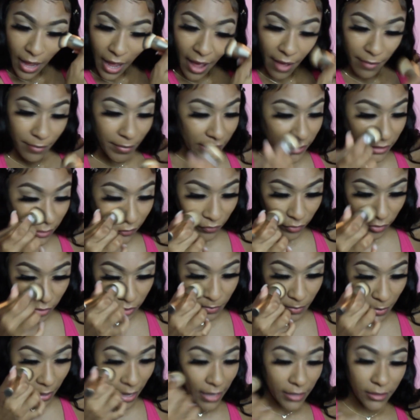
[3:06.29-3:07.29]
I missed a few
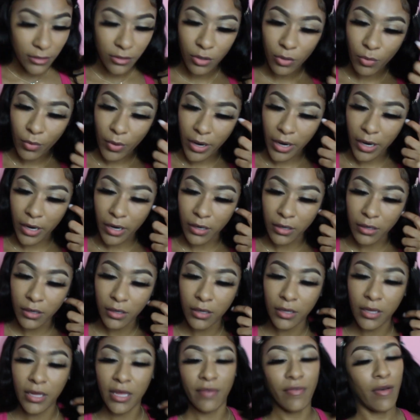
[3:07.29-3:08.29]
spots, or where
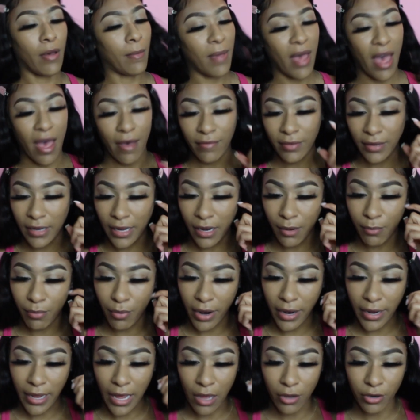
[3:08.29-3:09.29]
if I'm having like a
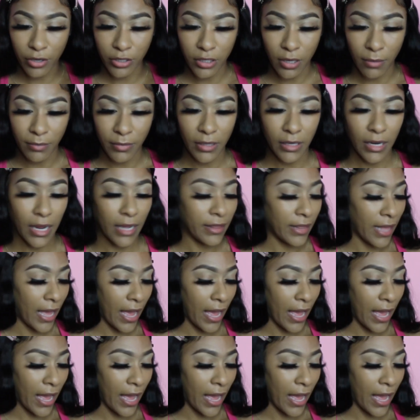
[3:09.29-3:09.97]
breakout or something like